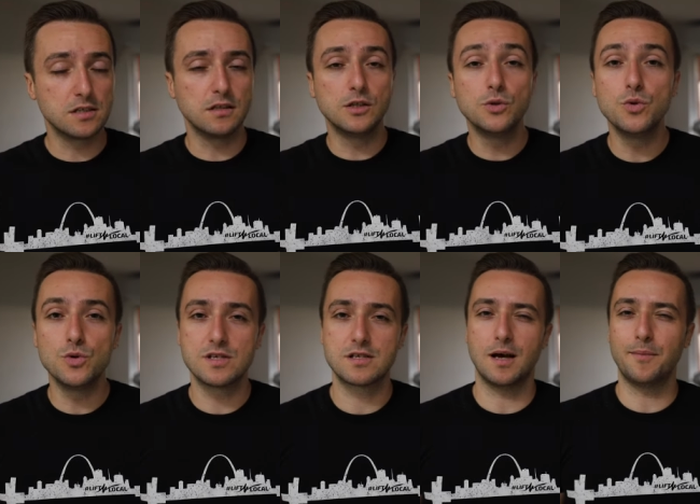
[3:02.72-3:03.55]
to
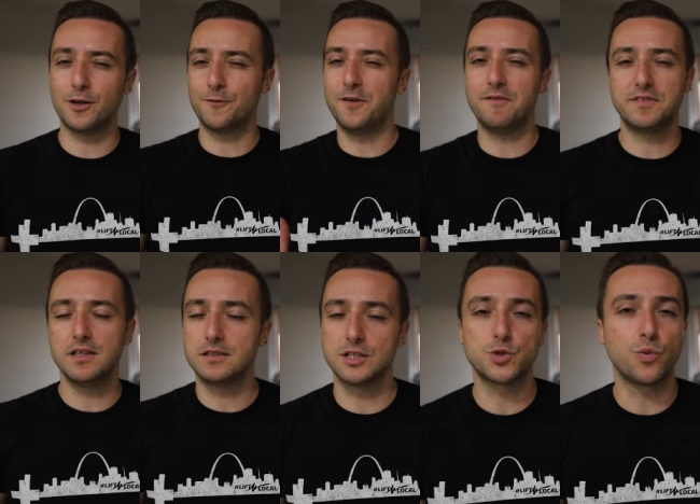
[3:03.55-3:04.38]
lose about
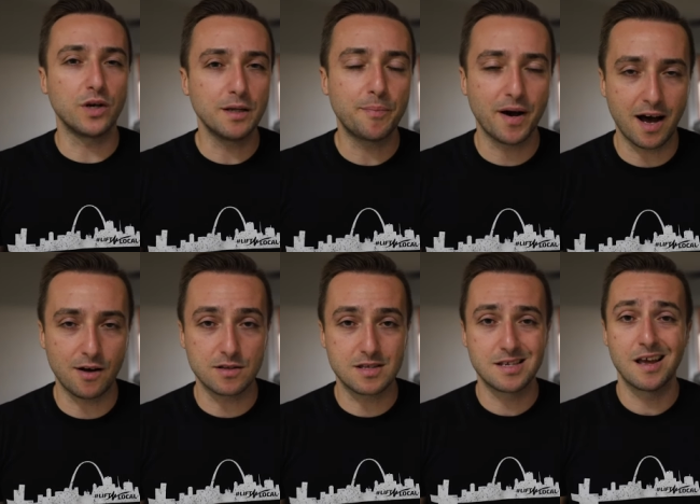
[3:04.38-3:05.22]
15 to 20
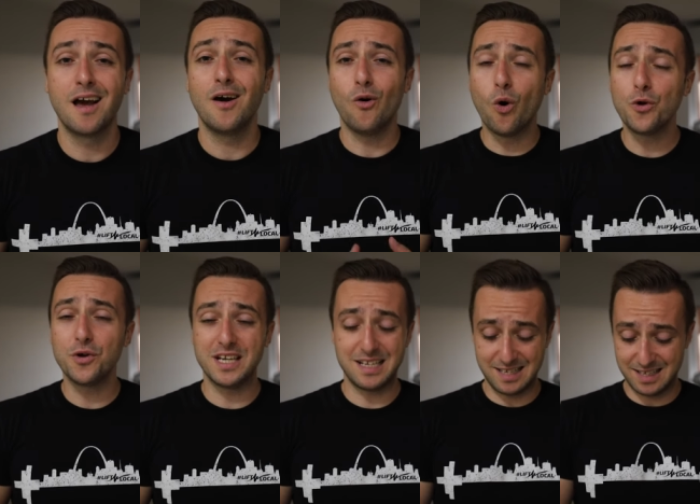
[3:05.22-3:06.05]
pounds, all
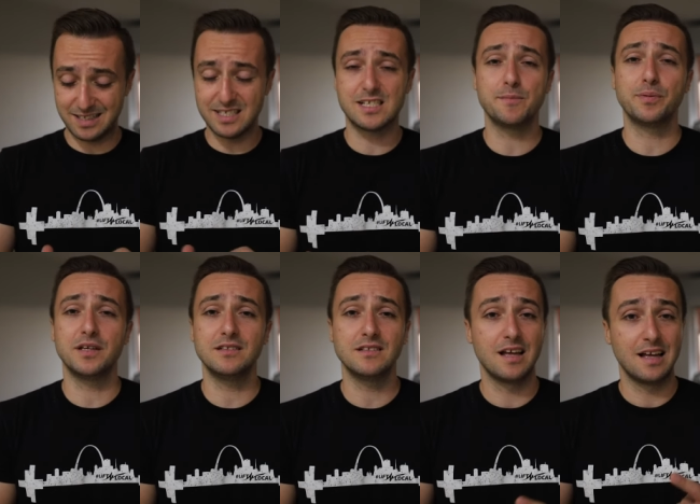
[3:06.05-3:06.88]
you need is
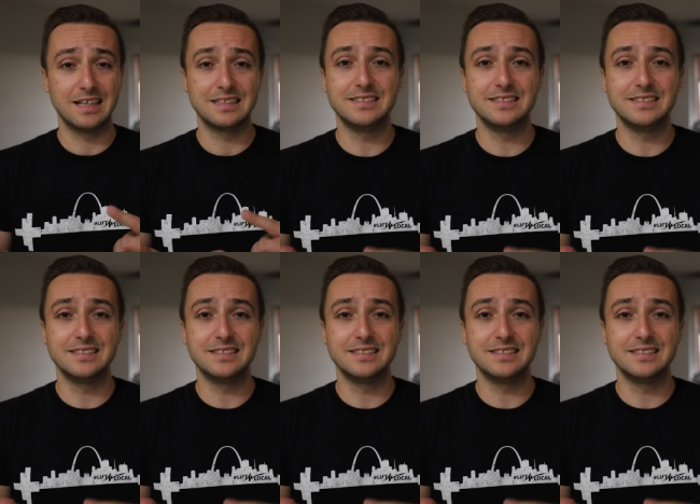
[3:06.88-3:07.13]
discipline,